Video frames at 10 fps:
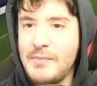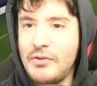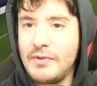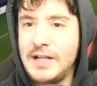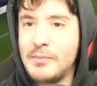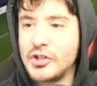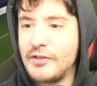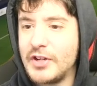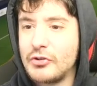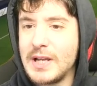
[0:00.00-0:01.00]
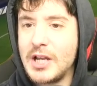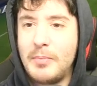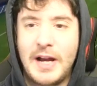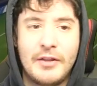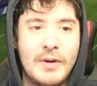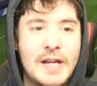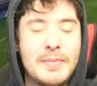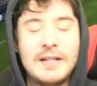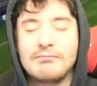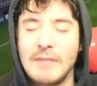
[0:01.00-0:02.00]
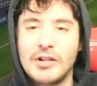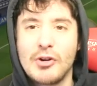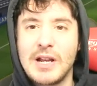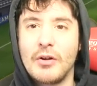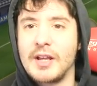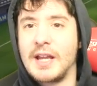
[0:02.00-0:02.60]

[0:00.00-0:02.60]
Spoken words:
I'm not really much of a drinker, by the way. I mean, I drink on